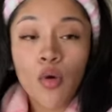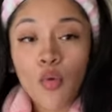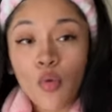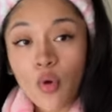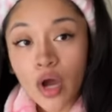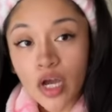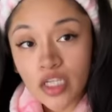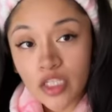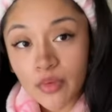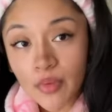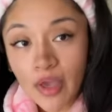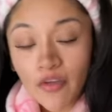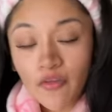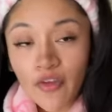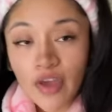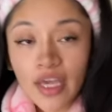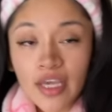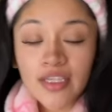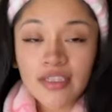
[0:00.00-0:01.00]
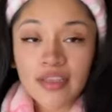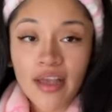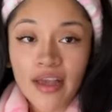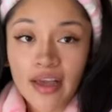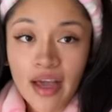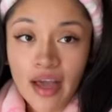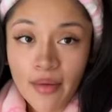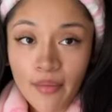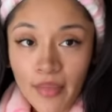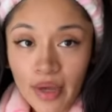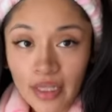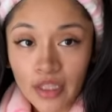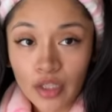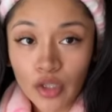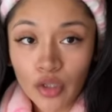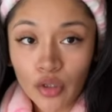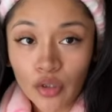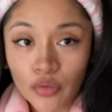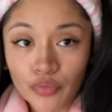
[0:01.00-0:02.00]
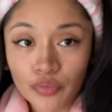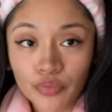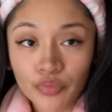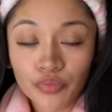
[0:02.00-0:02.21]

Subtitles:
wash my face. I got my little,